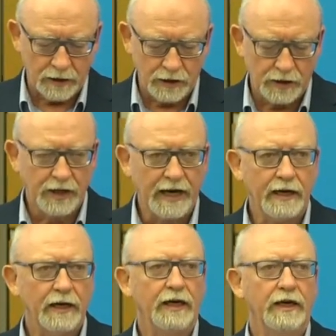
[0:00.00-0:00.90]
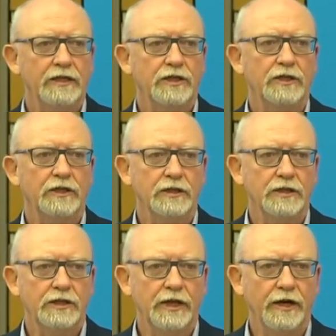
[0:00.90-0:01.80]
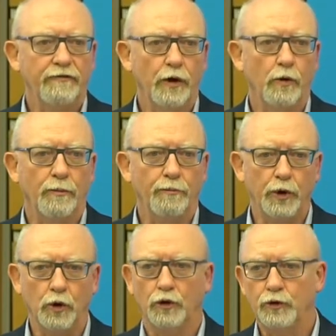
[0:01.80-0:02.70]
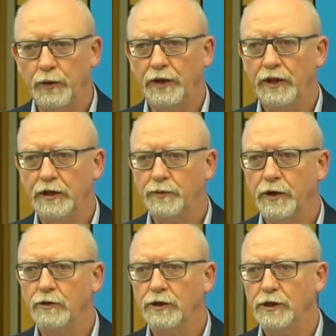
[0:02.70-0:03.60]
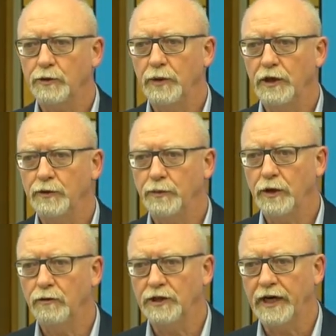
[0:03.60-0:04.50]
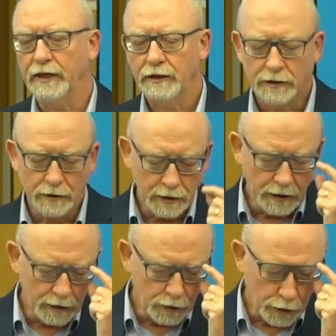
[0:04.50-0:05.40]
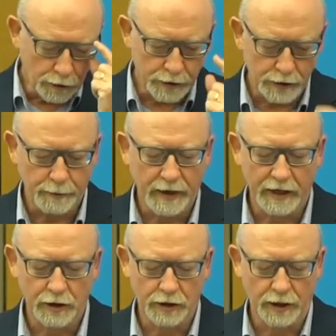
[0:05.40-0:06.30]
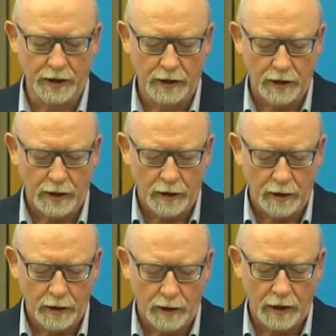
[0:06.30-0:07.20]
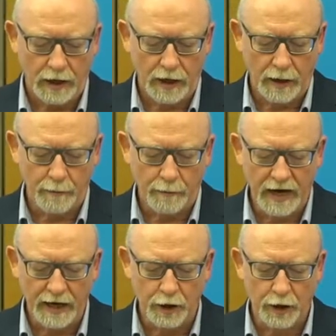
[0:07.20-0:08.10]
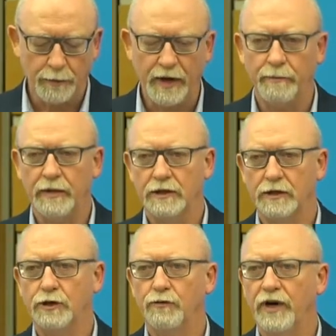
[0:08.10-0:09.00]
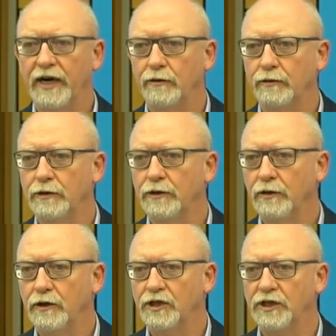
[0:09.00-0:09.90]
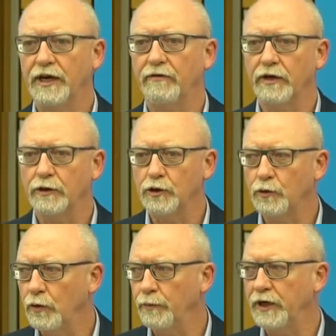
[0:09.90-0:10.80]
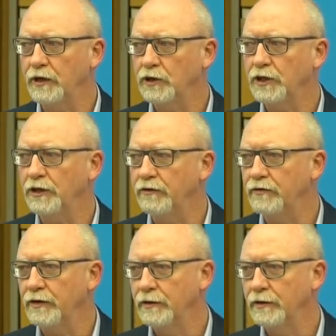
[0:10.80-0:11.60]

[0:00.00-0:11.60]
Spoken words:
To get his CFO on board with this process, with this project, the insurance manager made commitments around the savings that would be achieved.